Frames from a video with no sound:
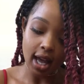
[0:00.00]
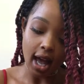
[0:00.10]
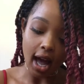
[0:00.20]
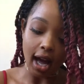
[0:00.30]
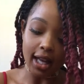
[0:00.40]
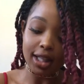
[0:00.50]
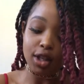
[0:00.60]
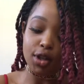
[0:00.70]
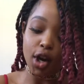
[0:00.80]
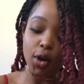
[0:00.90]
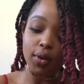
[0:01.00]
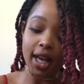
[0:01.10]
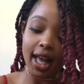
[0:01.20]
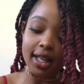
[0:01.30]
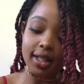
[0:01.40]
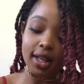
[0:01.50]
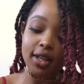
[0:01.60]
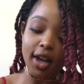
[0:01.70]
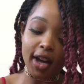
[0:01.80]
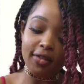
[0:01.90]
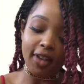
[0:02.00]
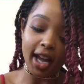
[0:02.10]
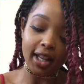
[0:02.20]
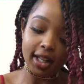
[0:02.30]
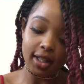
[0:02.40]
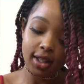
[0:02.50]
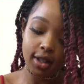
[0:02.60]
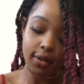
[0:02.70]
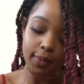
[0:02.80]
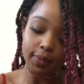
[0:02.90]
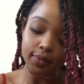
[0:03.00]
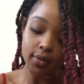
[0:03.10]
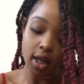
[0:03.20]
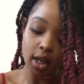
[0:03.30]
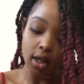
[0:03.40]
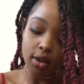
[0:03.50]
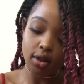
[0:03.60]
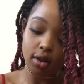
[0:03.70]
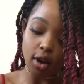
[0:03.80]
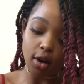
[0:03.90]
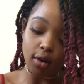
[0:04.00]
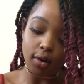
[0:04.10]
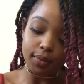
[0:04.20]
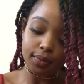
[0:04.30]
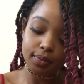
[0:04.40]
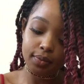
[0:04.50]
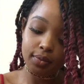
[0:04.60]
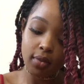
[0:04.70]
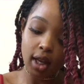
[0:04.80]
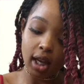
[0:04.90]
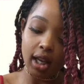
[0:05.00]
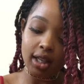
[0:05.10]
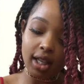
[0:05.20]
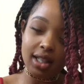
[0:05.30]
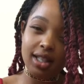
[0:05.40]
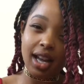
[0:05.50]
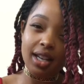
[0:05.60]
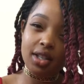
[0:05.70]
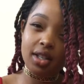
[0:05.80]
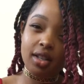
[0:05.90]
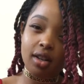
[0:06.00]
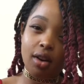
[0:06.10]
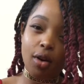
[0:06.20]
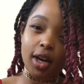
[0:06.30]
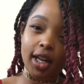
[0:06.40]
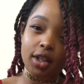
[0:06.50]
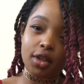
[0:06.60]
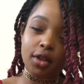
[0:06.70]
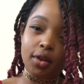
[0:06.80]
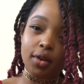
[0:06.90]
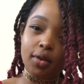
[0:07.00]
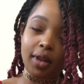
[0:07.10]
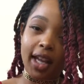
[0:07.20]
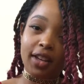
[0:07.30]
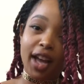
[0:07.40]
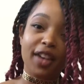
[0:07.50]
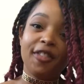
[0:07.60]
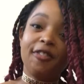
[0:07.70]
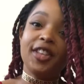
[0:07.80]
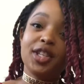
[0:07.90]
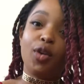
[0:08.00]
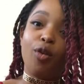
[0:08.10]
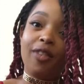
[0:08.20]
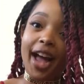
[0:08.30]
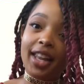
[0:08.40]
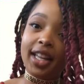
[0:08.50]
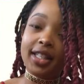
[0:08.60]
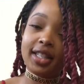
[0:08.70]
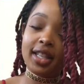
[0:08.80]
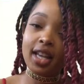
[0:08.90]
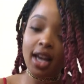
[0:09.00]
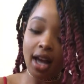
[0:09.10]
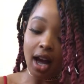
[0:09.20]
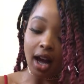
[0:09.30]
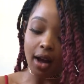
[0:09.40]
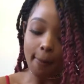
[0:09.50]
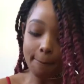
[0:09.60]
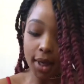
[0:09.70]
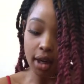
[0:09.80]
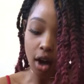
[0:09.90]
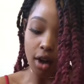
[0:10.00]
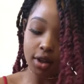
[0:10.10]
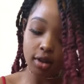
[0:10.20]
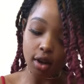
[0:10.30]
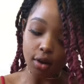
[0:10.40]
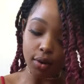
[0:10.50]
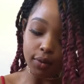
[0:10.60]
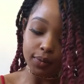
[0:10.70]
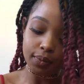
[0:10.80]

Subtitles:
It's known as nonviolence. So it's not just according to like non-physical violence, but also